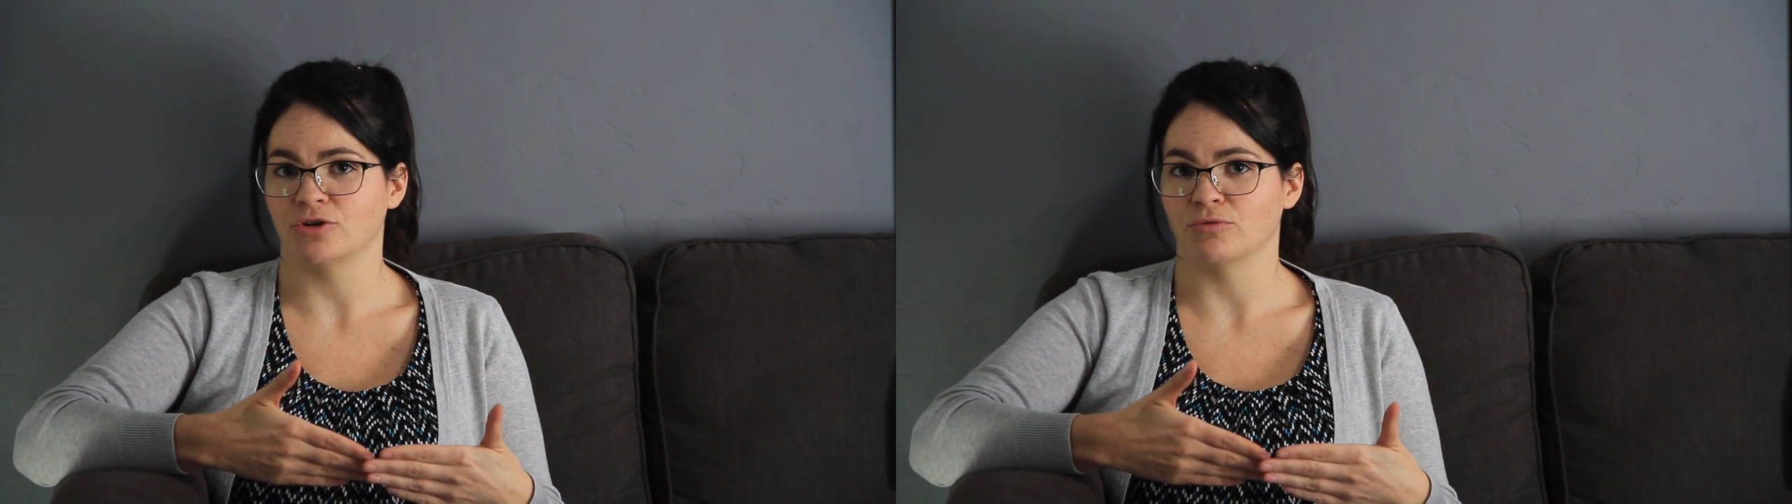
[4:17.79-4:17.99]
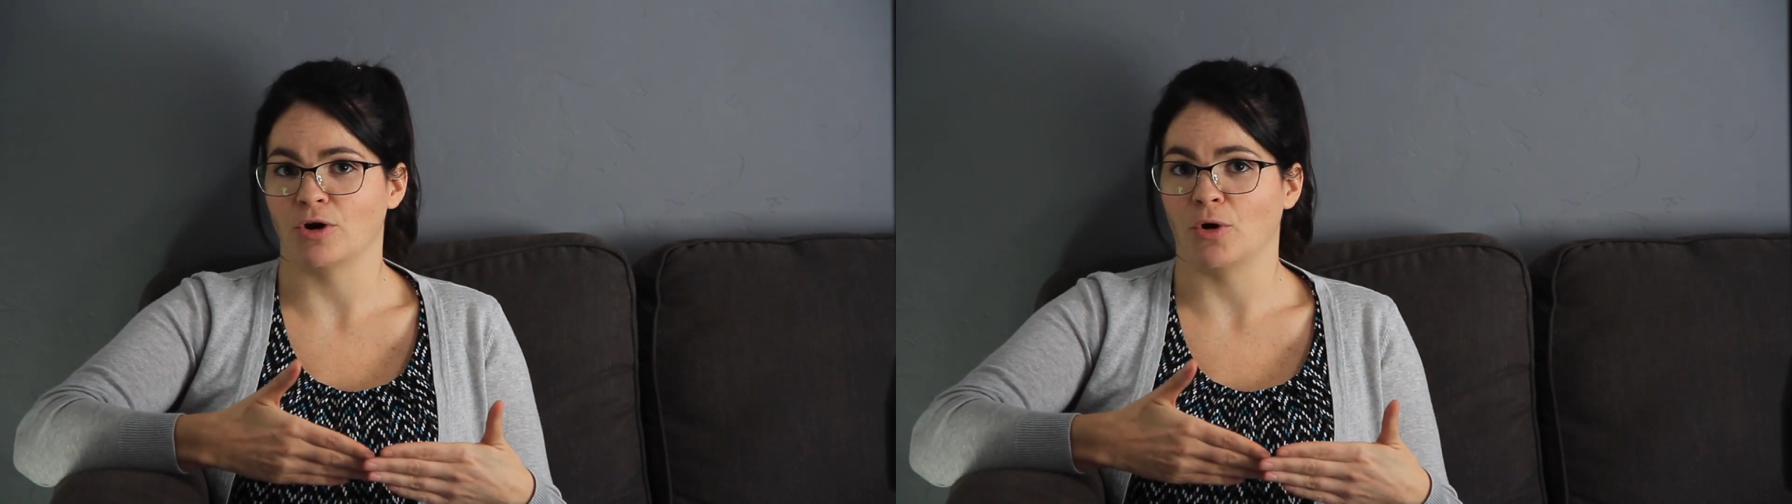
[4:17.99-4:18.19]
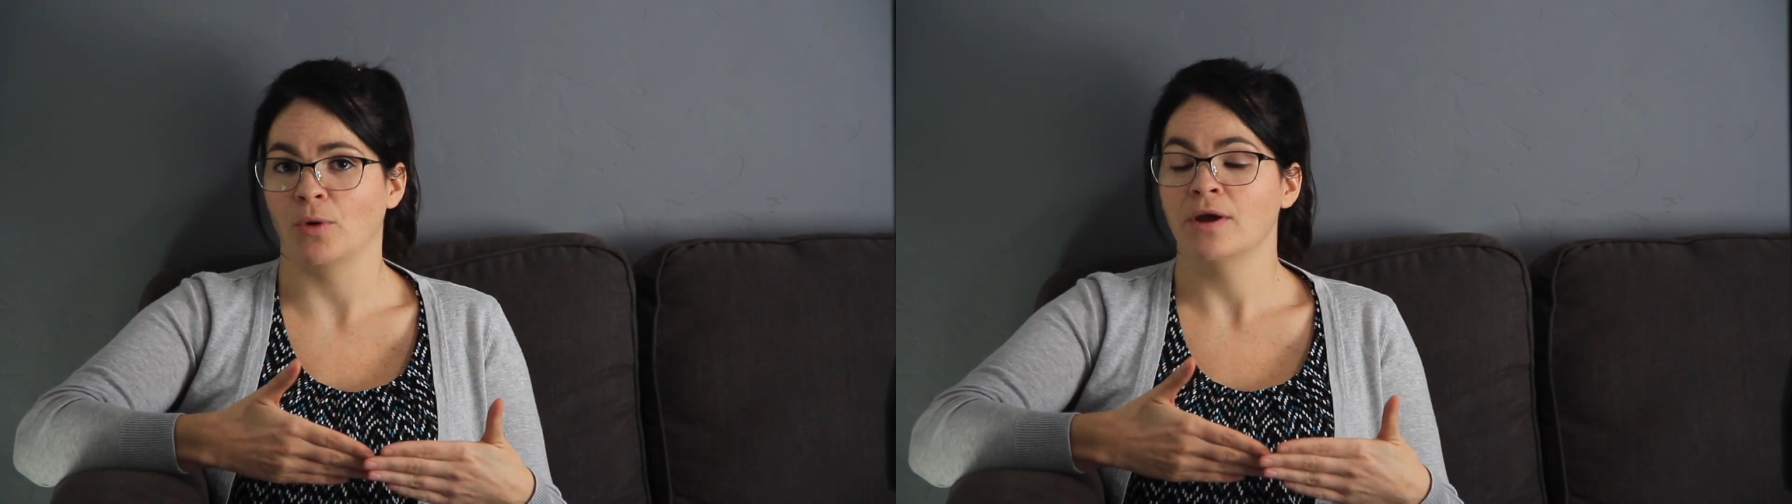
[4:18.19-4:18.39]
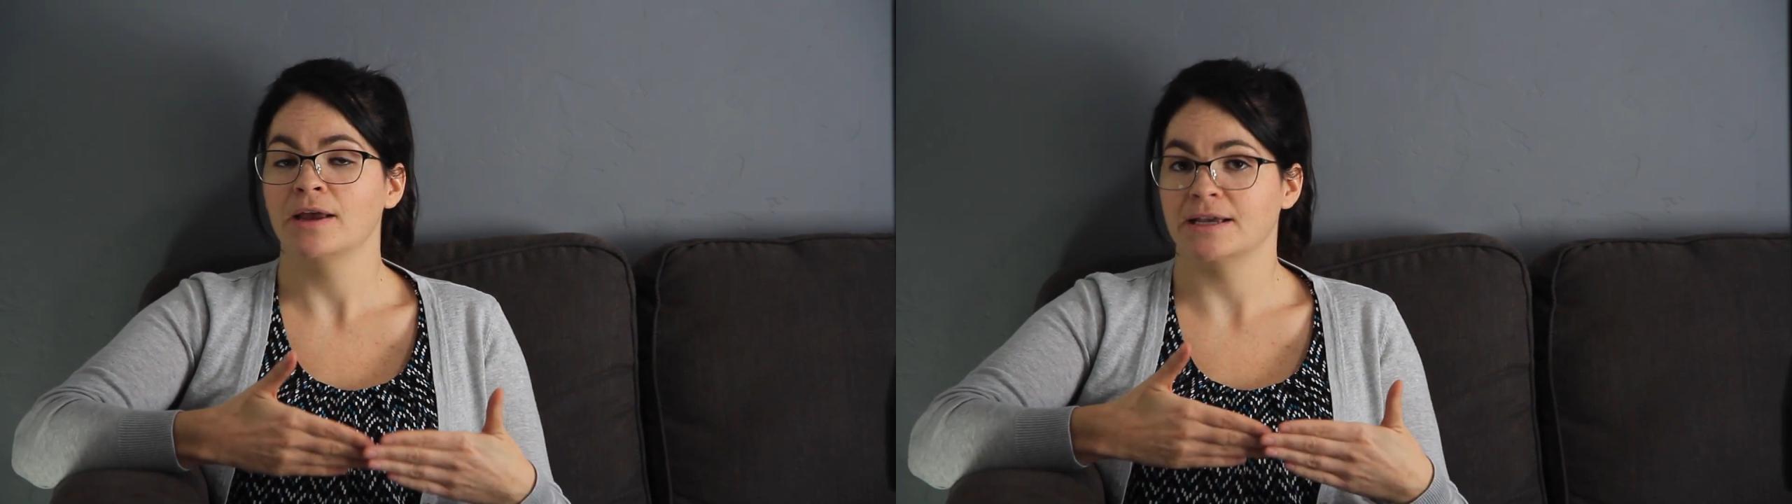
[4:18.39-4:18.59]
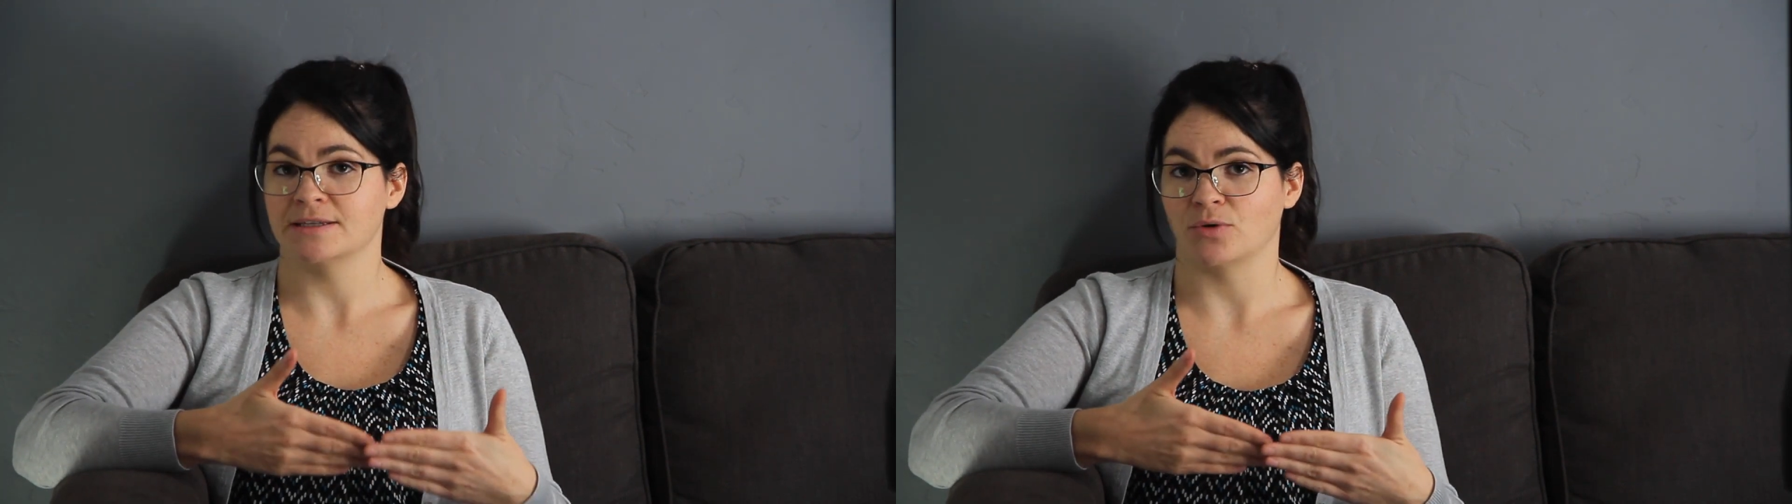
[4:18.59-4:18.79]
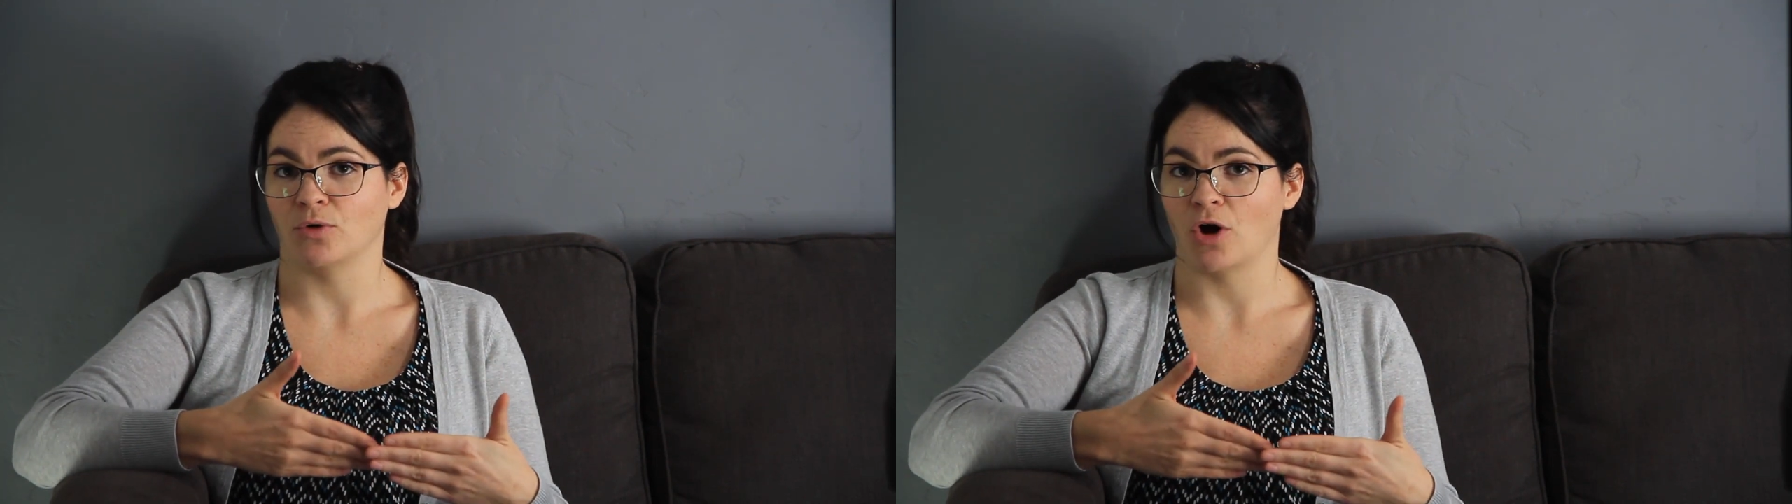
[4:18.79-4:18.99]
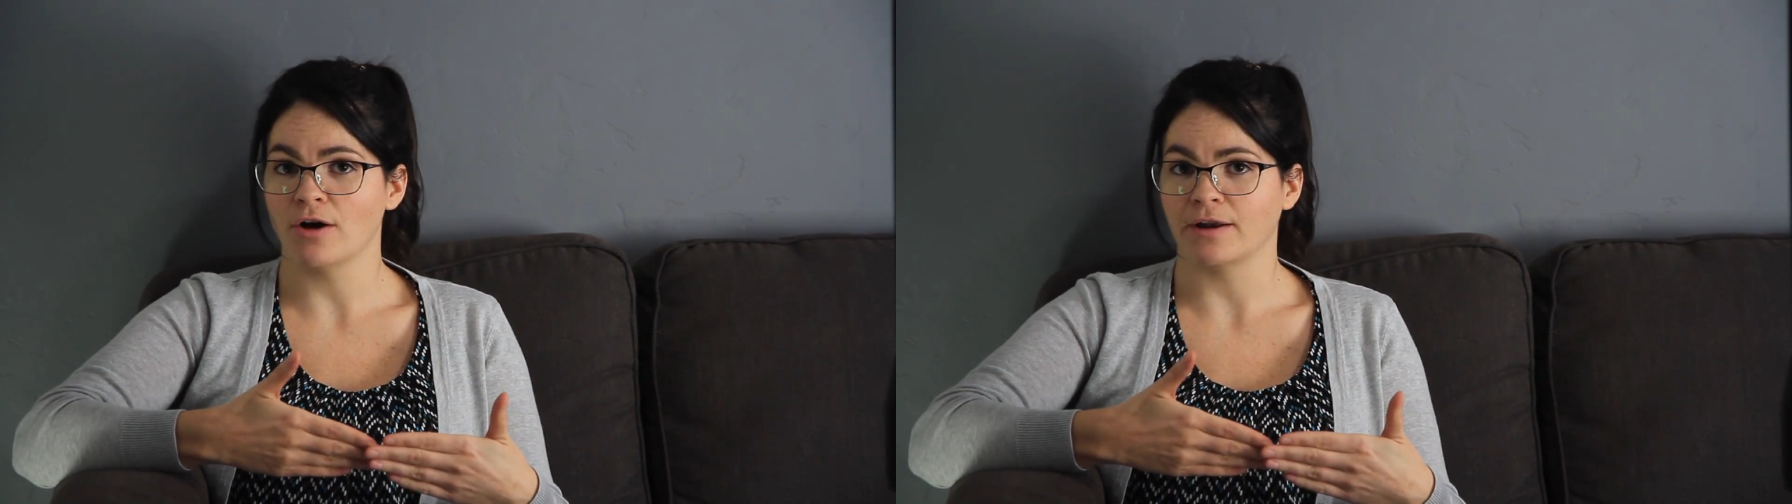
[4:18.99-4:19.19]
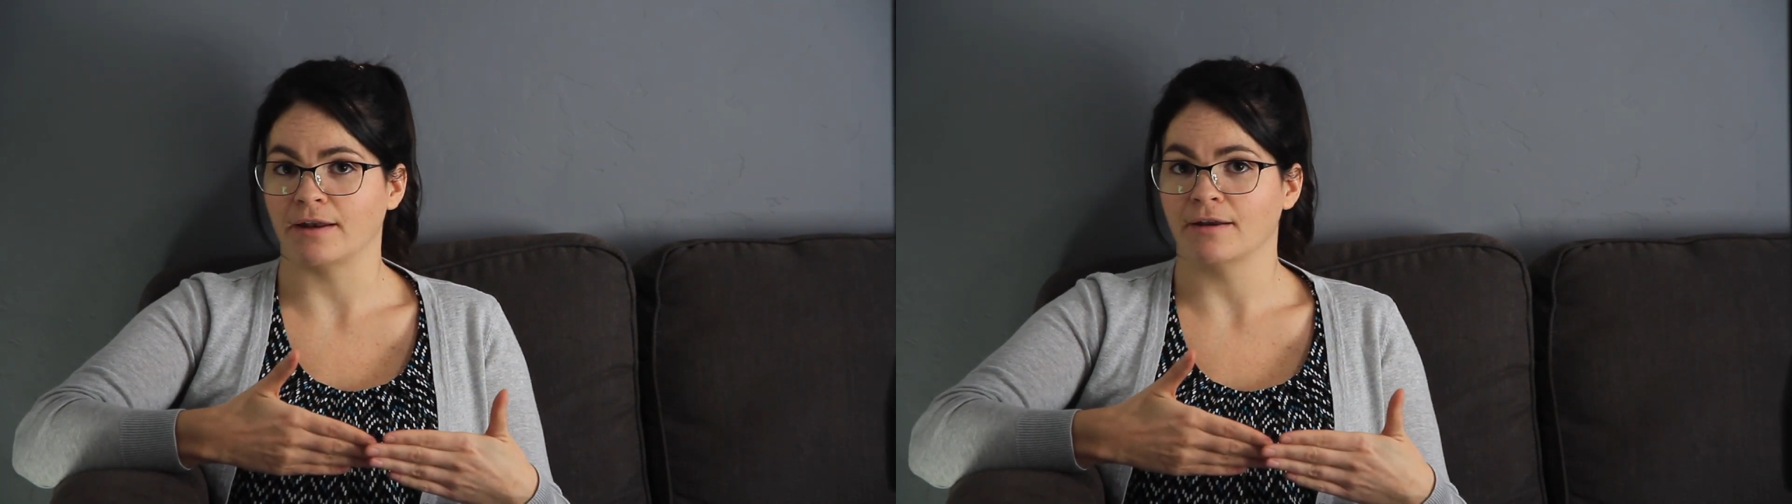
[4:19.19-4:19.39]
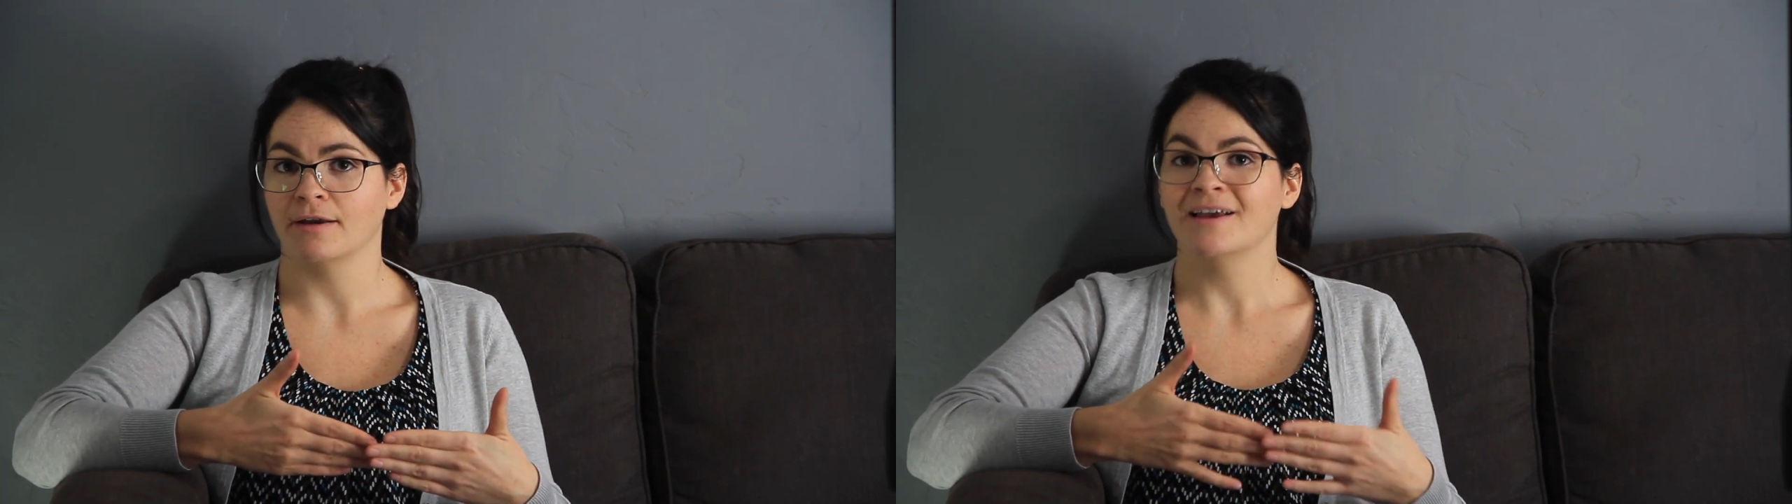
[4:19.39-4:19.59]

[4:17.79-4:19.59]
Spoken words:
grow his own garden,